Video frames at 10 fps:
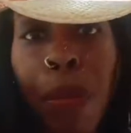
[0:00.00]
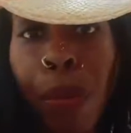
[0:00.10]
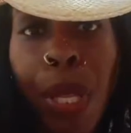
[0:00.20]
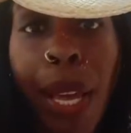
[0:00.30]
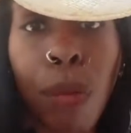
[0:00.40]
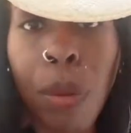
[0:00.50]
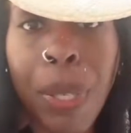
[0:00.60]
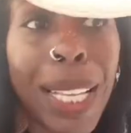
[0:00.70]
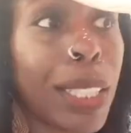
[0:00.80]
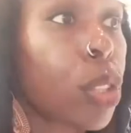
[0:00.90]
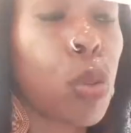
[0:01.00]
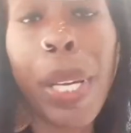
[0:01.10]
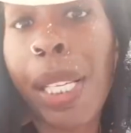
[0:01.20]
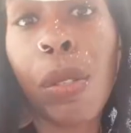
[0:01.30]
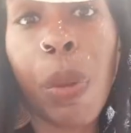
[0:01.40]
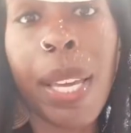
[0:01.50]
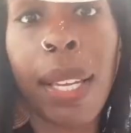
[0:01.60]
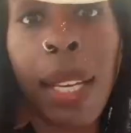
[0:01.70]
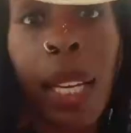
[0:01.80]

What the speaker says: of black woman. That's the quickest way.